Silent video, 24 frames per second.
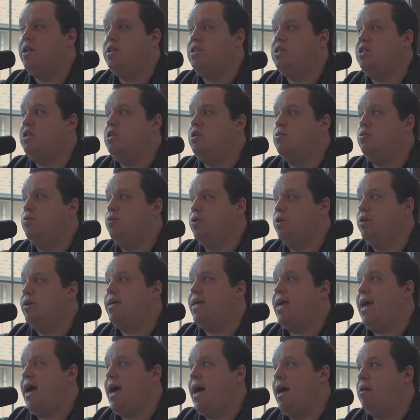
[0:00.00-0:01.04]
do you
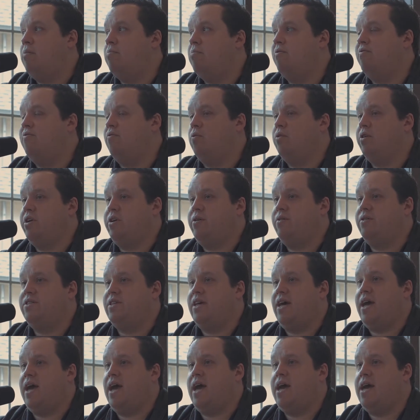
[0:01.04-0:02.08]
look at before you
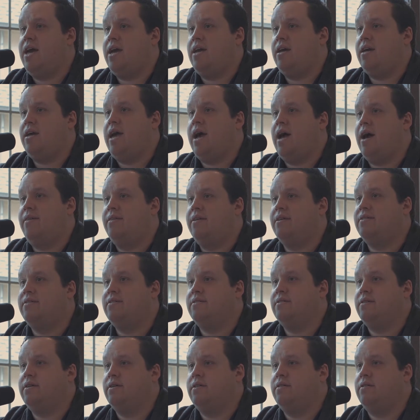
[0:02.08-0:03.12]
say, hey, yeah,
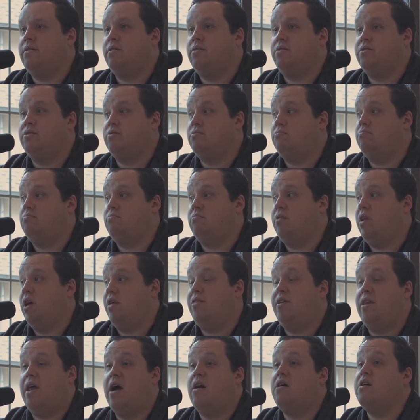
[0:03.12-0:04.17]
there's
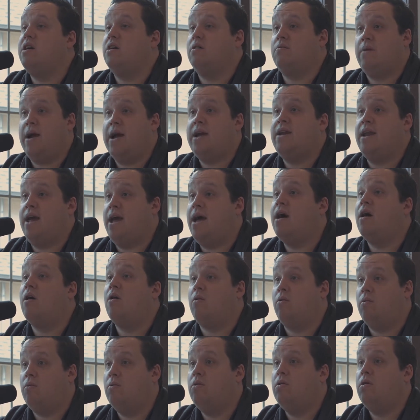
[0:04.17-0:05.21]
nothing out here right
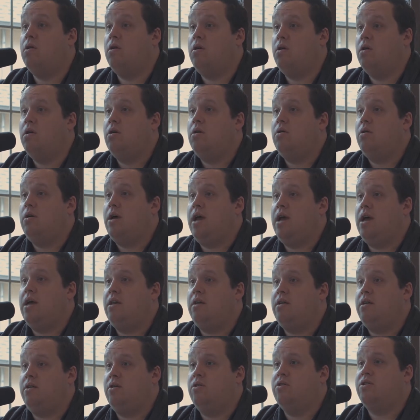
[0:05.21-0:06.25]
now?
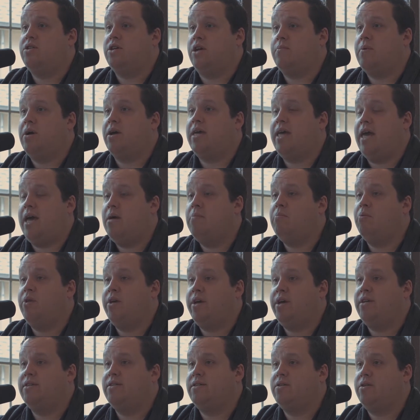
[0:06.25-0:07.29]
And you're talking about
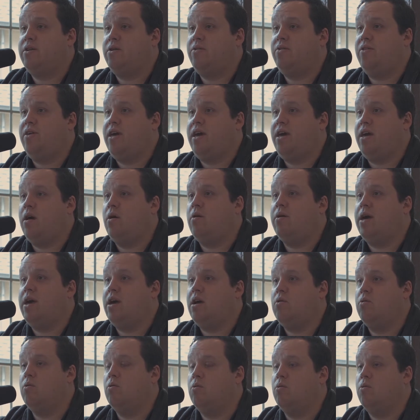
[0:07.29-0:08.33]
gambling. So you think, okay,
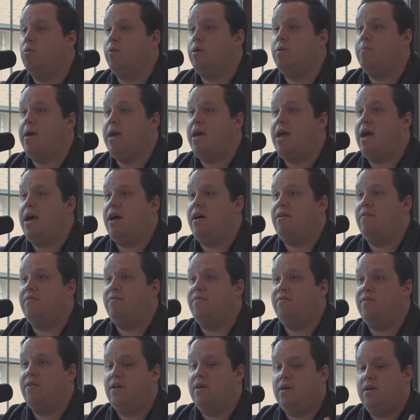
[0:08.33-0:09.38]
cool. We may
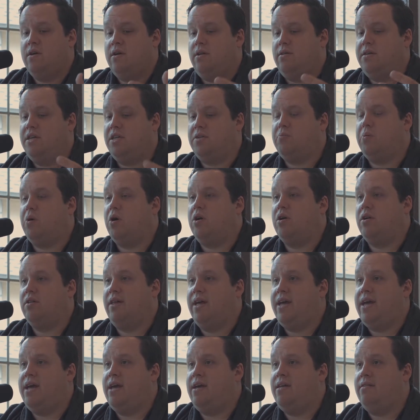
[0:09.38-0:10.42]
have this part of
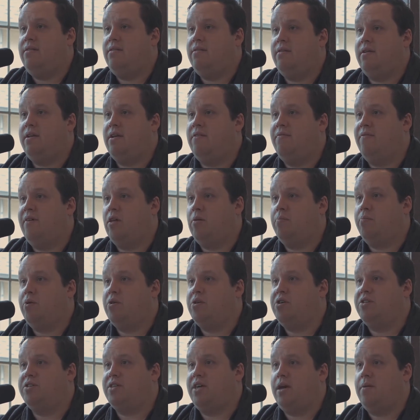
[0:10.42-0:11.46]
land. A developer
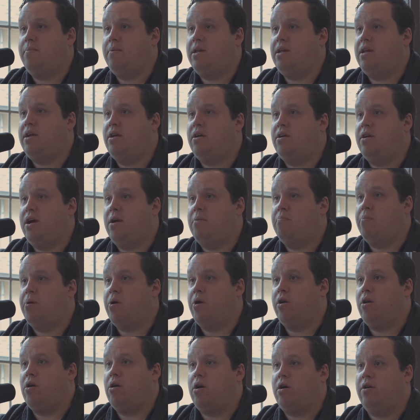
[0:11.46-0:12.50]
just came in here and
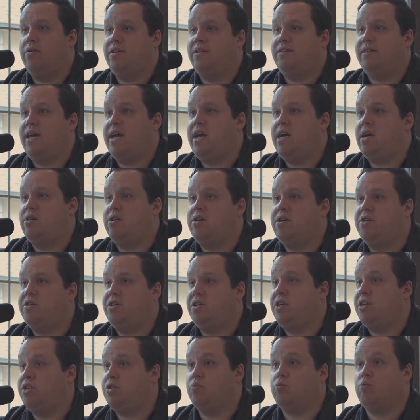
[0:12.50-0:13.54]
bought all this acreage,
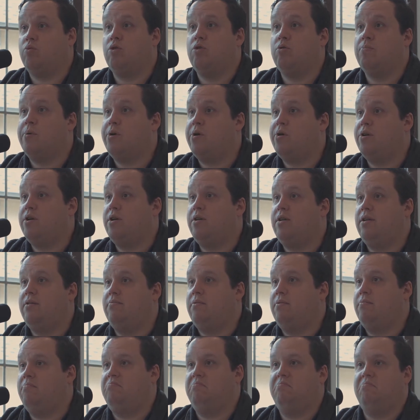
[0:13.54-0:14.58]
and it's rumored to
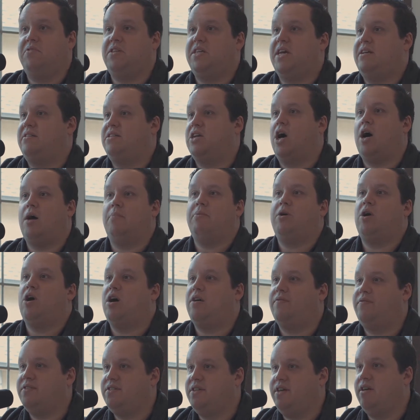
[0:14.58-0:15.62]
say Top
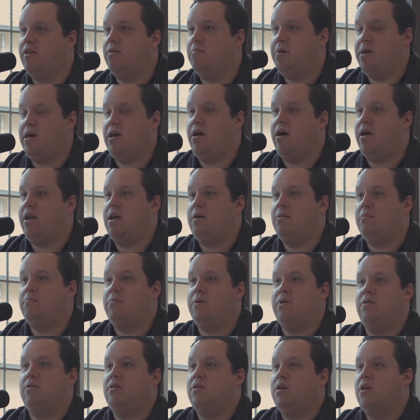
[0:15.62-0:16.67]
Golf is going to be on it.
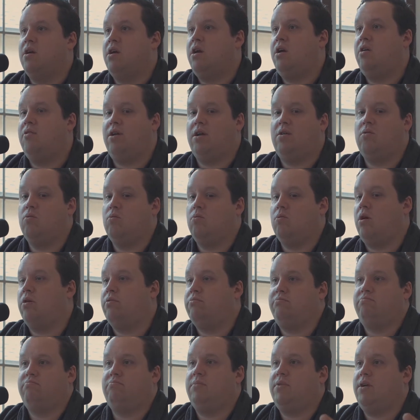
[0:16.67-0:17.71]
But you're like, cool,
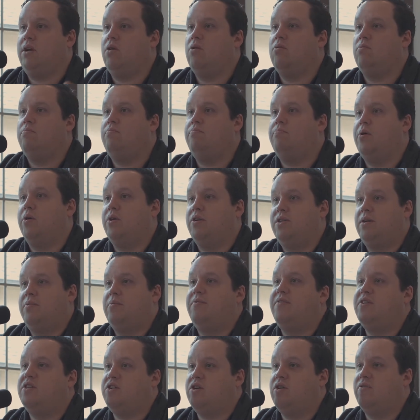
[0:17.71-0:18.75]
I'll go build a
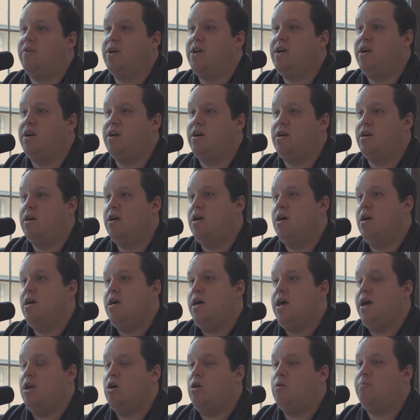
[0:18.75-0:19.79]
subdivision over here
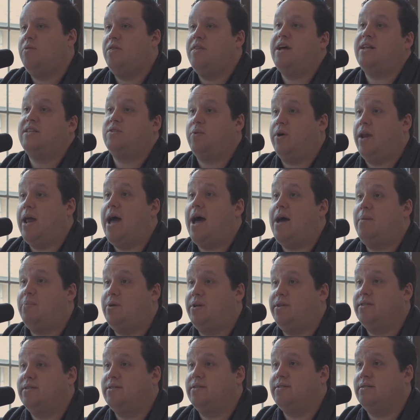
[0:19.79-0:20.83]
and hope that that's what
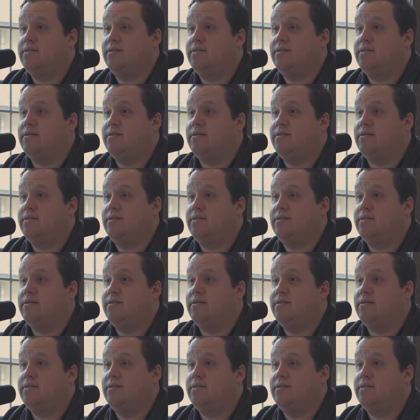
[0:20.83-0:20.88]
happens.